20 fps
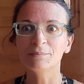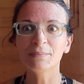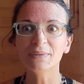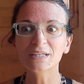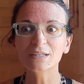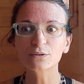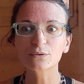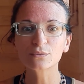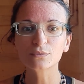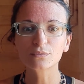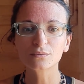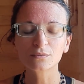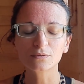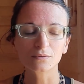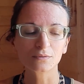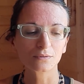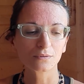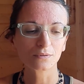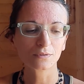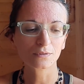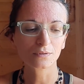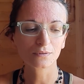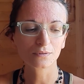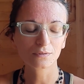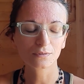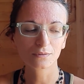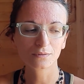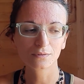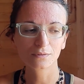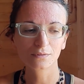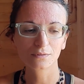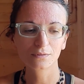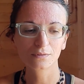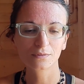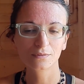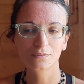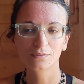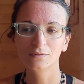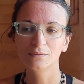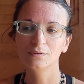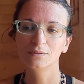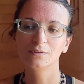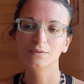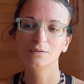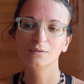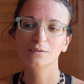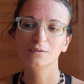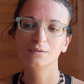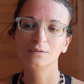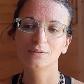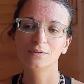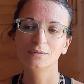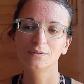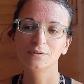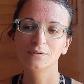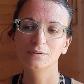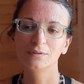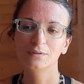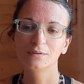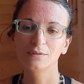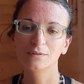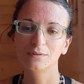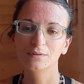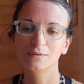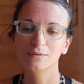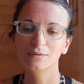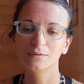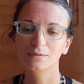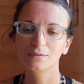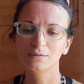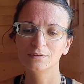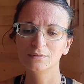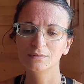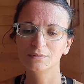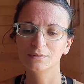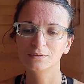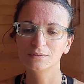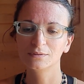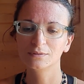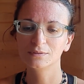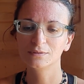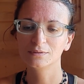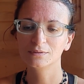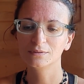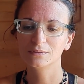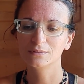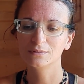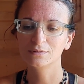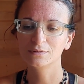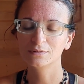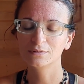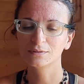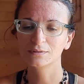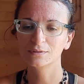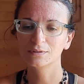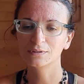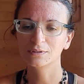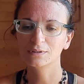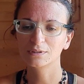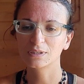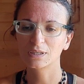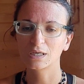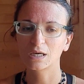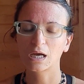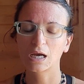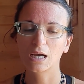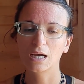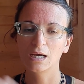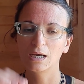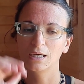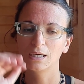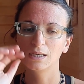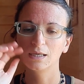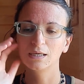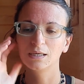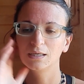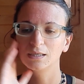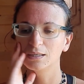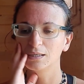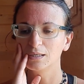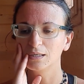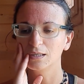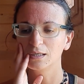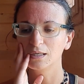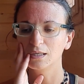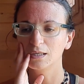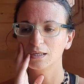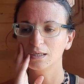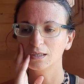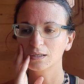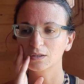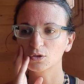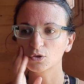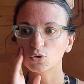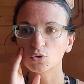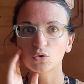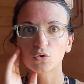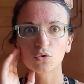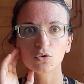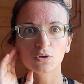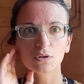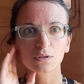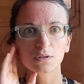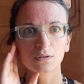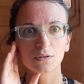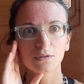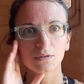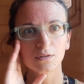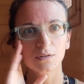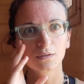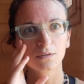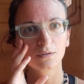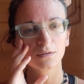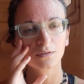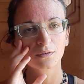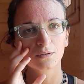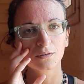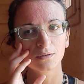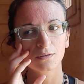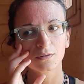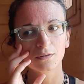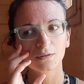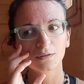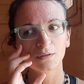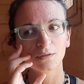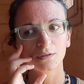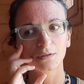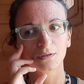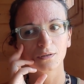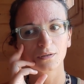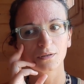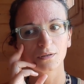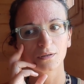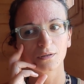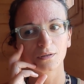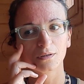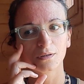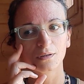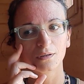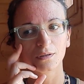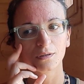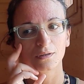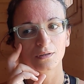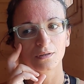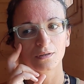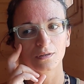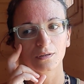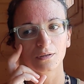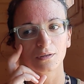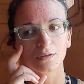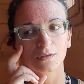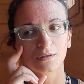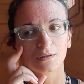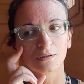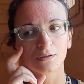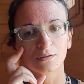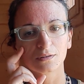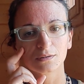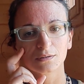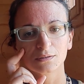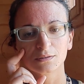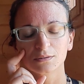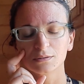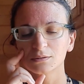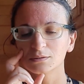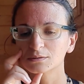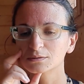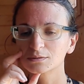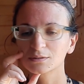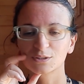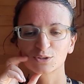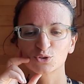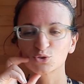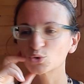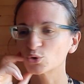The problem was that the cubs were to our left and quite close to us, whereas the lioness was further ahead in front of us. And